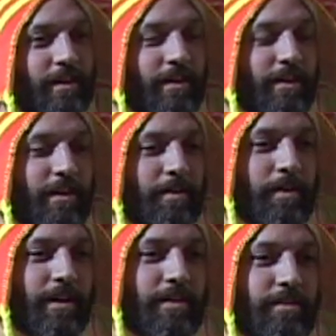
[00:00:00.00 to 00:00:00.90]
and then I'm
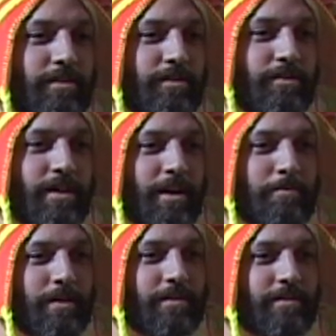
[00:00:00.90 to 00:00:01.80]
like, this dude's got
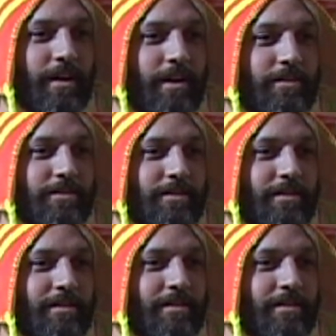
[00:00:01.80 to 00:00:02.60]
a mustache, and